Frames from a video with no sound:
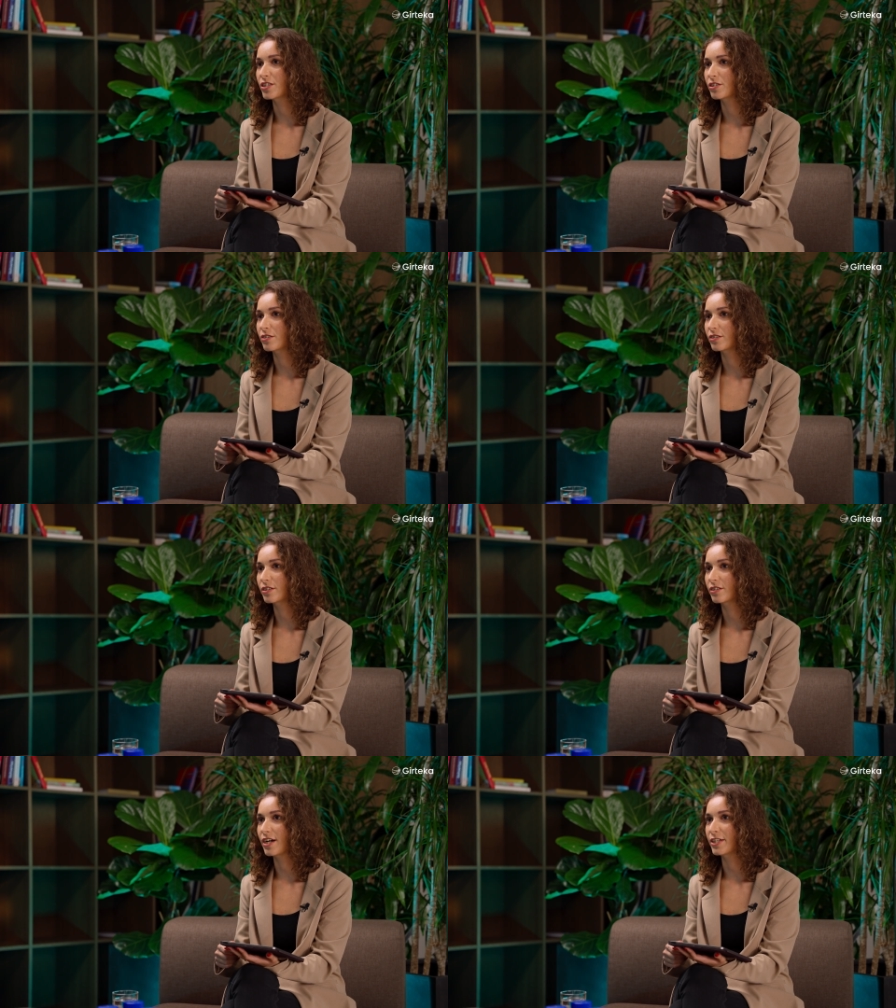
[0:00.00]
it's
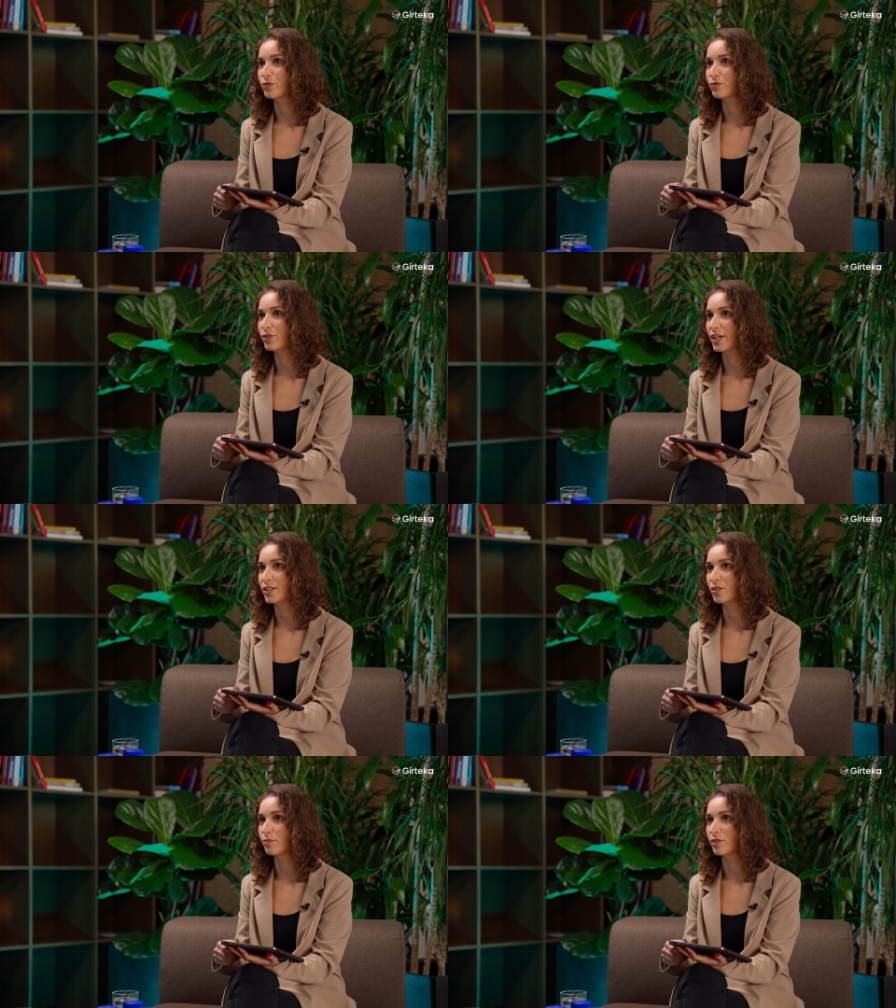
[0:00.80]
kind of
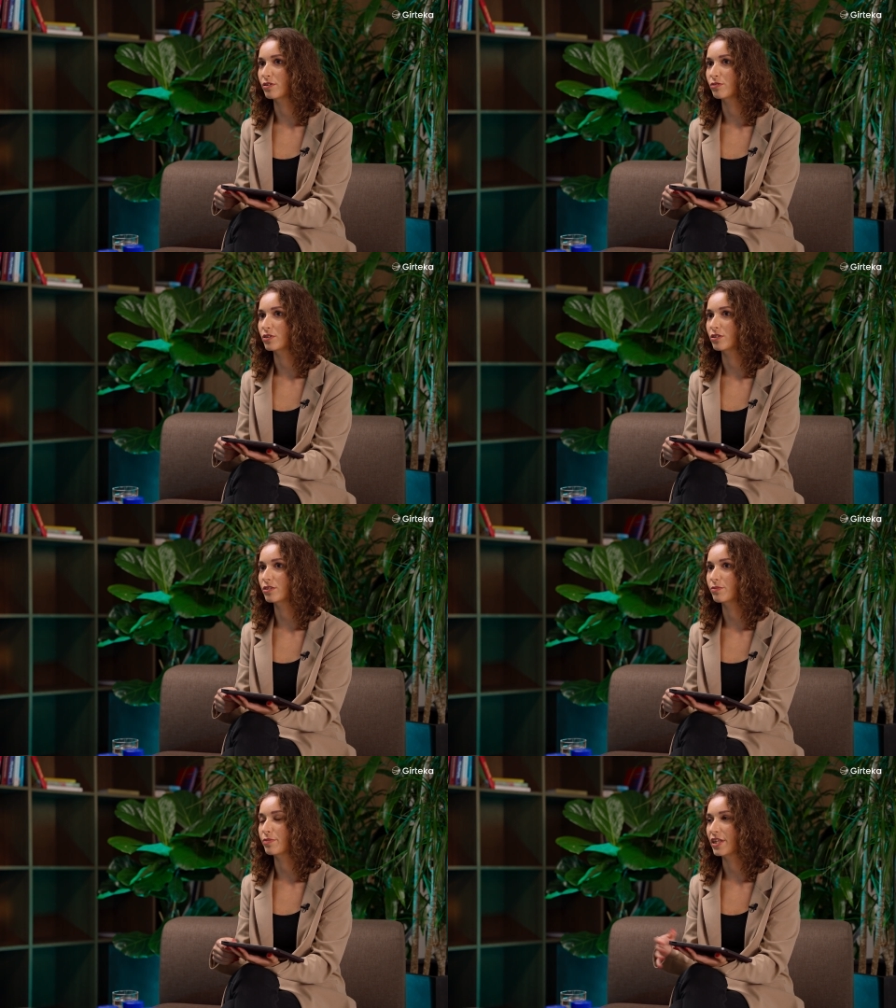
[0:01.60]
flexible
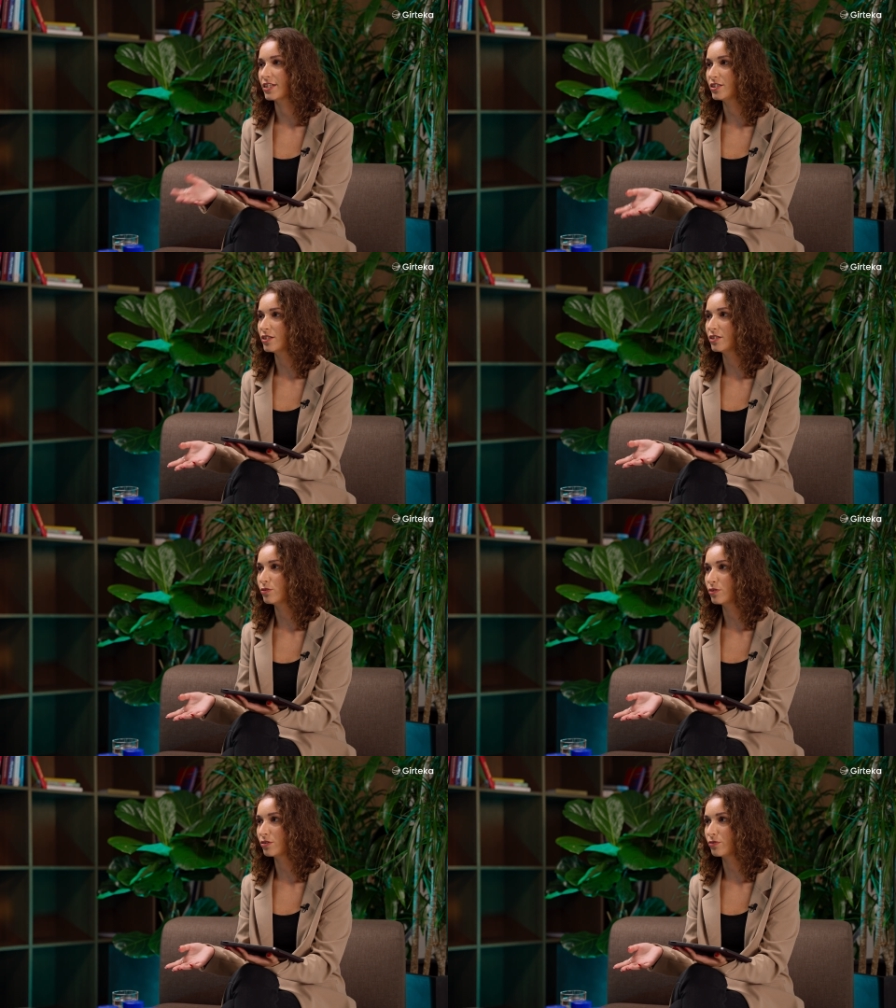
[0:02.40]
with blending
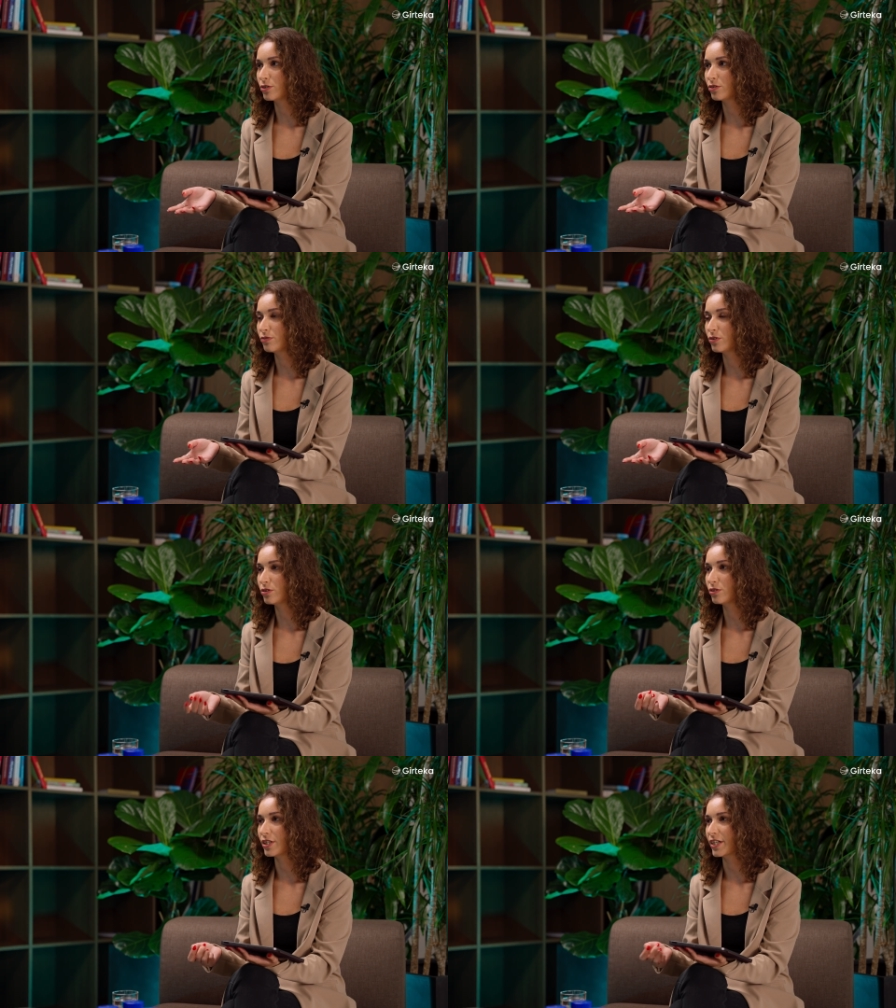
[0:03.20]
it with fossil
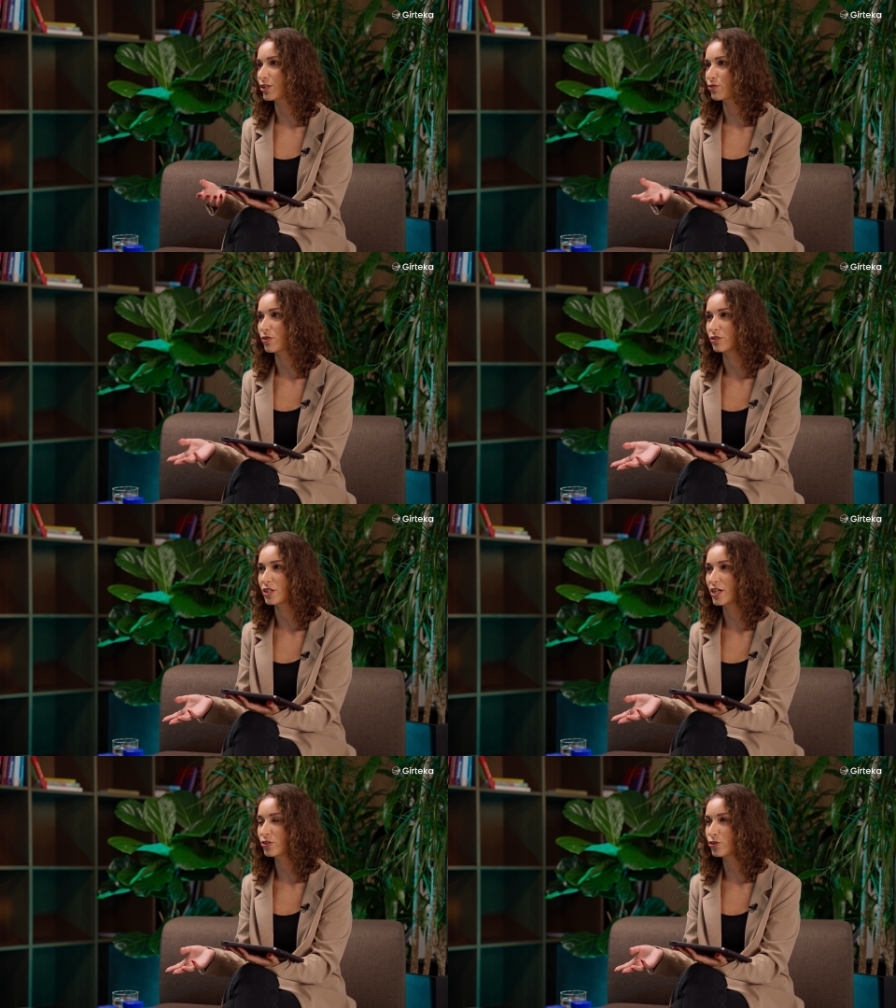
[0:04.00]
fuels like HVO
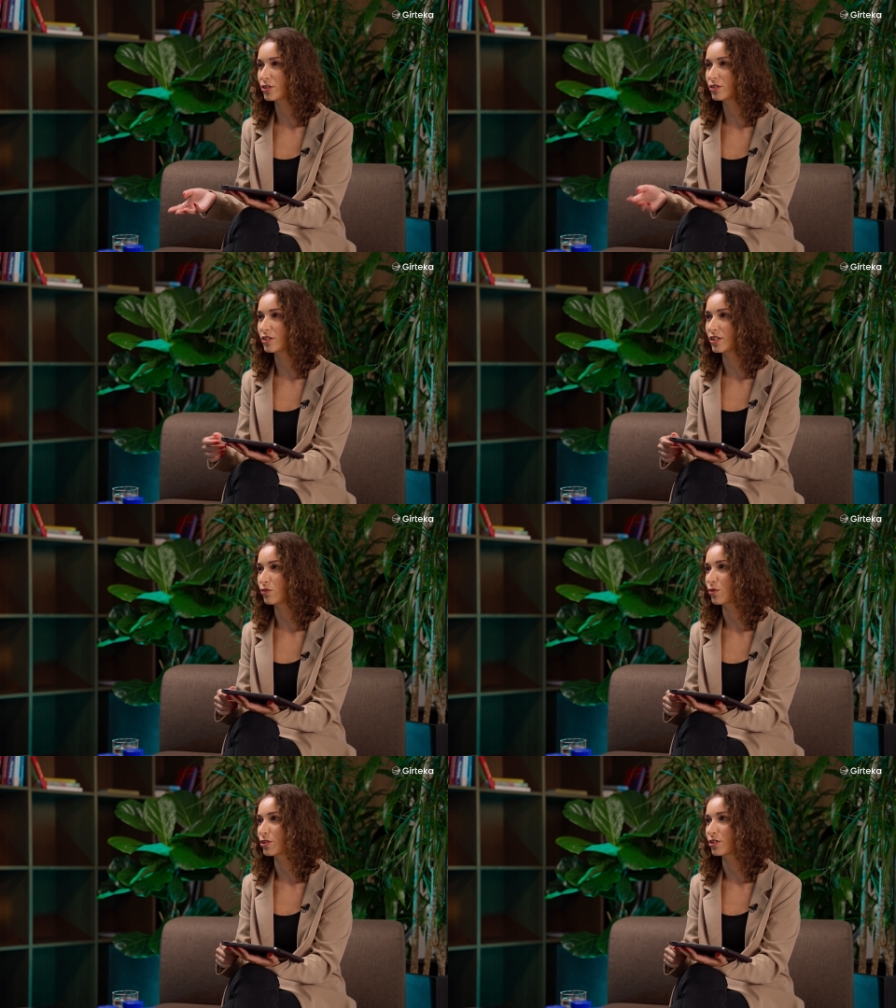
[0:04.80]
100 uh,
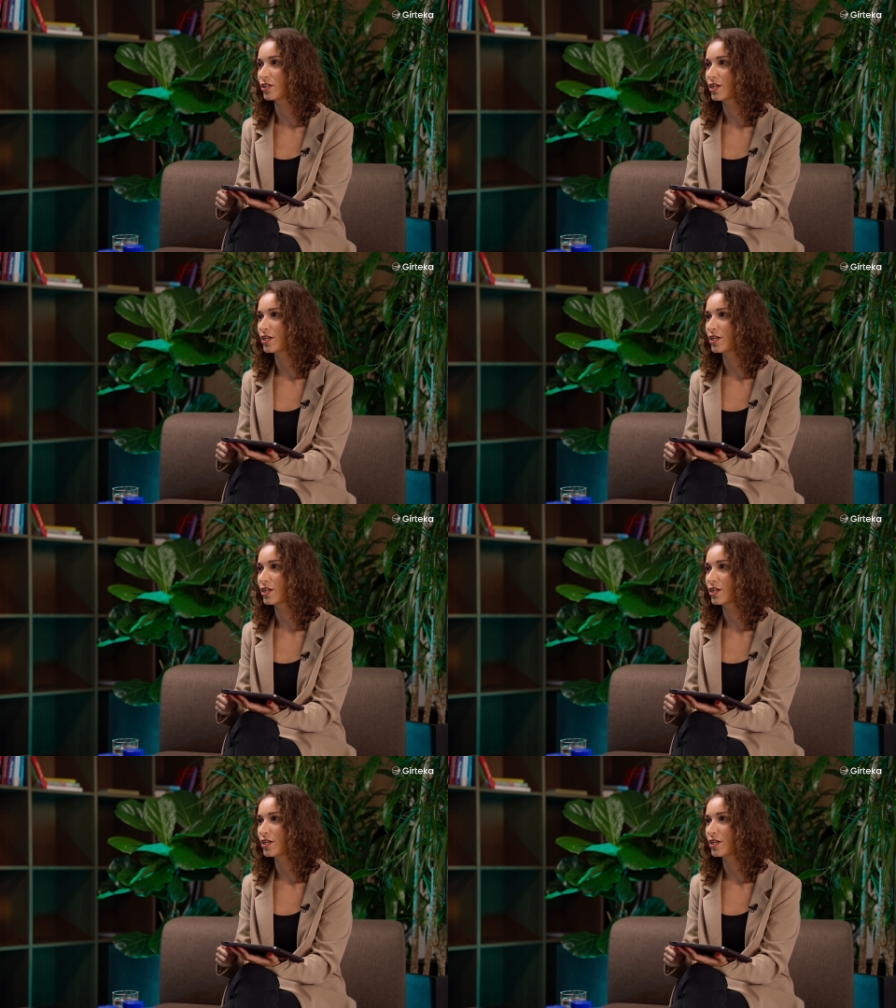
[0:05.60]
or